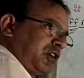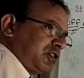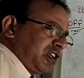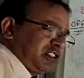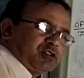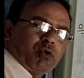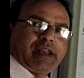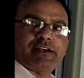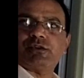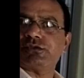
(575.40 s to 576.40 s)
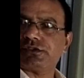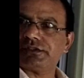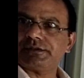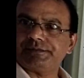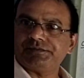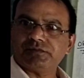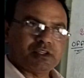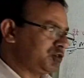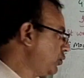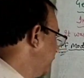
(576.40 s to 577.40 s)
because there is no lactose.
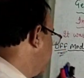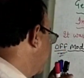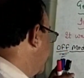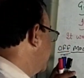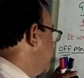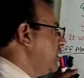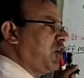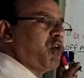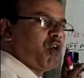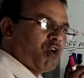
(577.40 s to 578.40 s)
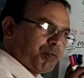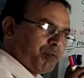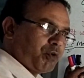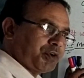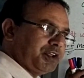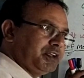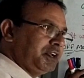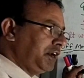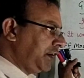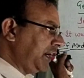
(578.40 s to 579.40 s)
So it remains in off mode.
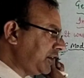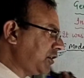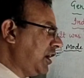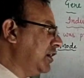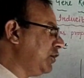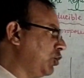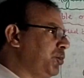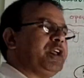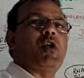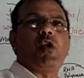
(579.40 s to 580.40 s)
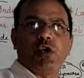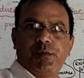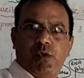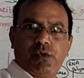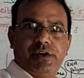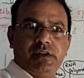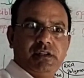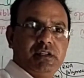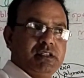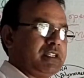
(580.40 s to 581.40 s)
It turns to be on mode.
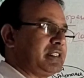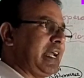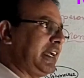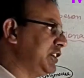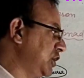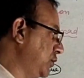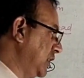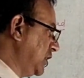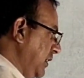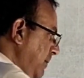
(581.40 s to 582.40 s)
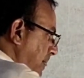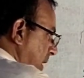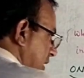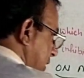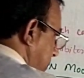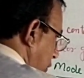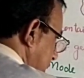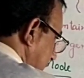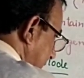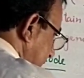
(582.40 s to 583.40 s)
The second situation,
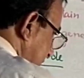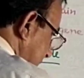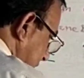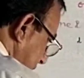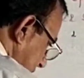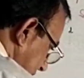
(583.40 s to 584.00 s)
suppose again this is the